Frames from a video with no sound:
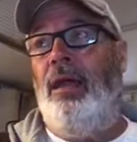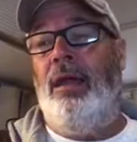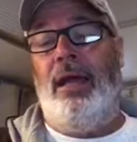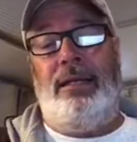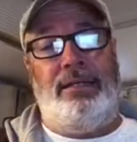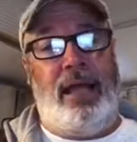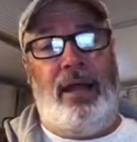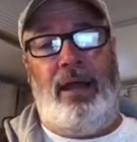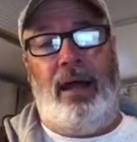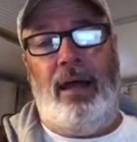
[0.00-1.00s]

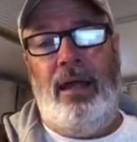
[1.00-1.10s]
antenna